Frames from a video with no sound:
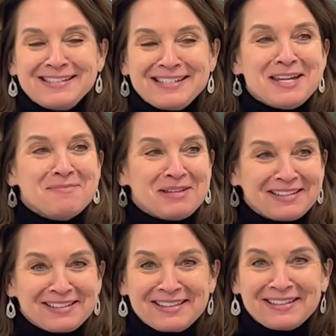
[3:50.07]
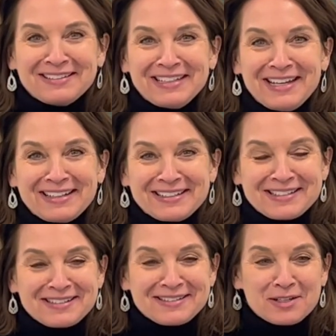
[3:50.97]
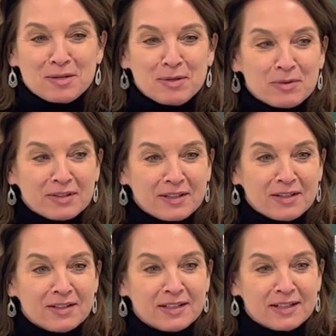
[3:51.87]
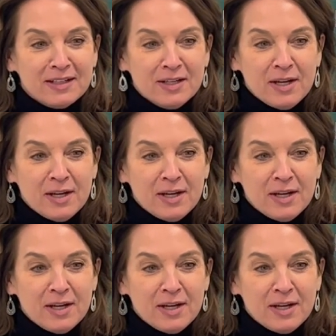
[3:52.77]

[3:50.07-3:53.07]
team in the GLIAC is going to be really good, and